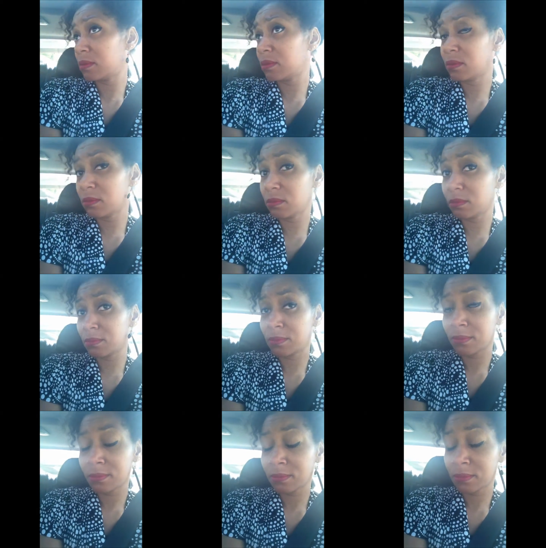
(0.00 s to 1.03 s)

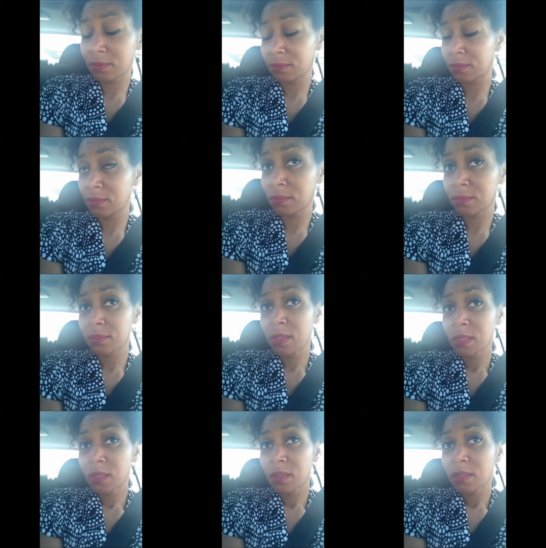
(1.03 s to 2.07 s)

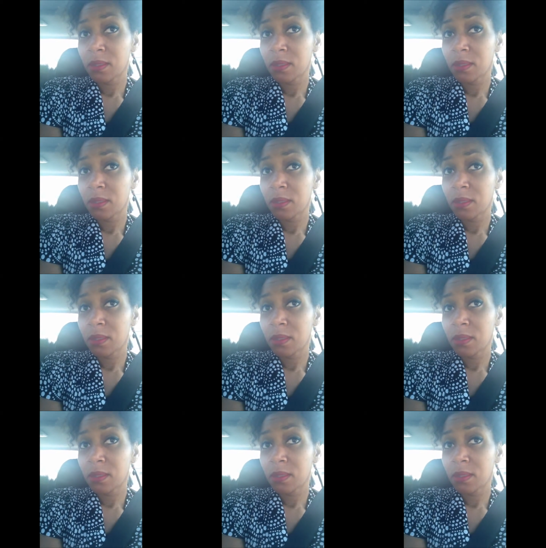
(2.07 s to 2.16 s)
No one is speaking in this clip.